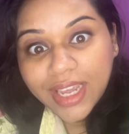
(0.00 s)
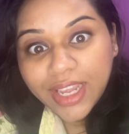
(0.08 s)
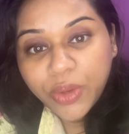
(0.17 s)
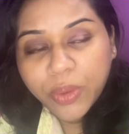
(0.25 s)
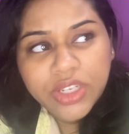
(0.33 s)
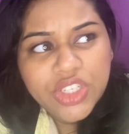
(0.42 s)

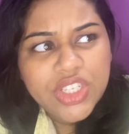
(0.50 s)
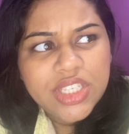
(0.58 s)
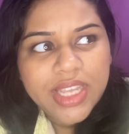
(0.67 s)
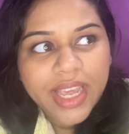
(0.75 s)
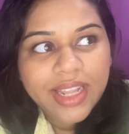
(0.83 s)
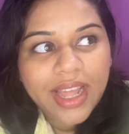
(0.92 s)
You can just
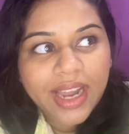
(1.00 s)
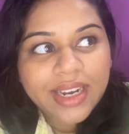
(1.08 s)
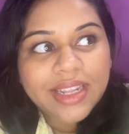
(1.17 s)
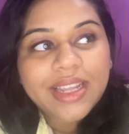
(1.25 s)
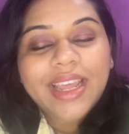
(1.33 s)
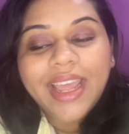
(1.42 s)
say
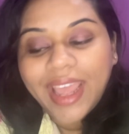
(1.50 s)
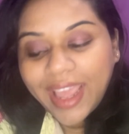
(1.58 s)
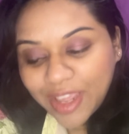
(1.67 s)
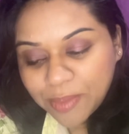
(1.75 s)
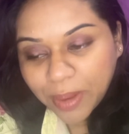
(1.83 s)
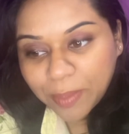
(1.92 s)
that,
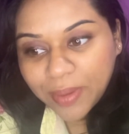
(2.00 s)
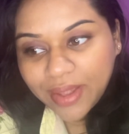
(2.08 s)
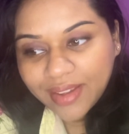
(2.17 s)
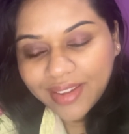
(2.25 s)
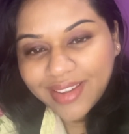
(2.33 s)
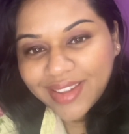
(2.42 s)
hey
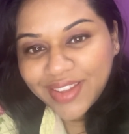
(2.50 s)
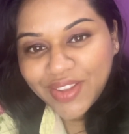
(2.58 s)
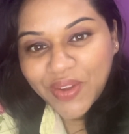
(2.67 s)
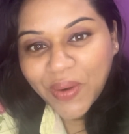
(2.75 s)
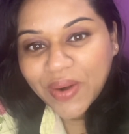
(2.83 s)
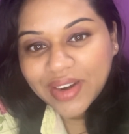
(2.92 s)
baby,
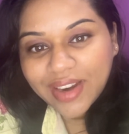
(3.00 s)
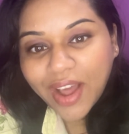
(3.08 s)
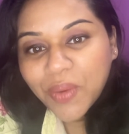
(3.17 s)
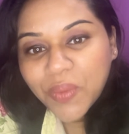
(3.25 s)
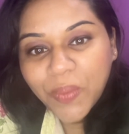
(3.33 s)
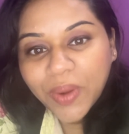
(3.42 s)
you are
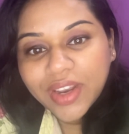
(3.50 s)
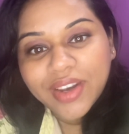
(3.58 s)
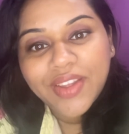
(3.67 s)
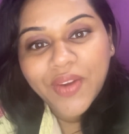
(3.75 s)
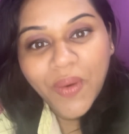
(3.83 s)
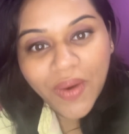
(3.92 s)
now going
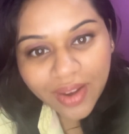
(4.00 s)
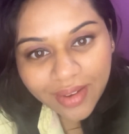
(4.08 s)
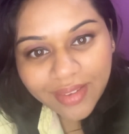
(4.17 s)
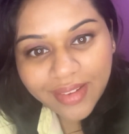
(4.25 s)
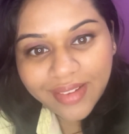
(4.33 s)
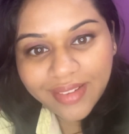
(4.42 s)
to your
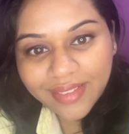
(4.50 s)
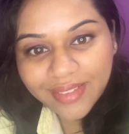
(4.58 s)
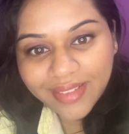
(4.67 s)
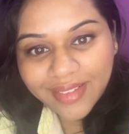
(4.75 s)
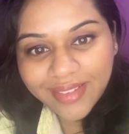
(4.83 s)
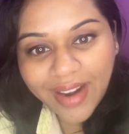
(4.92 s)

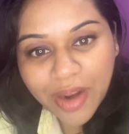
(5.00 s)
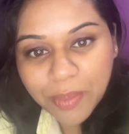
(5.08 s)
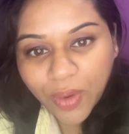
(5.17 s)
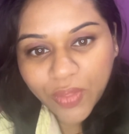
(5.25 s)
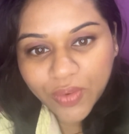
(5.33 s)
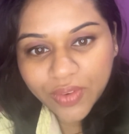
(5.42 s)

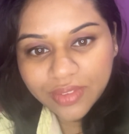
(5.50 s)
grandmother,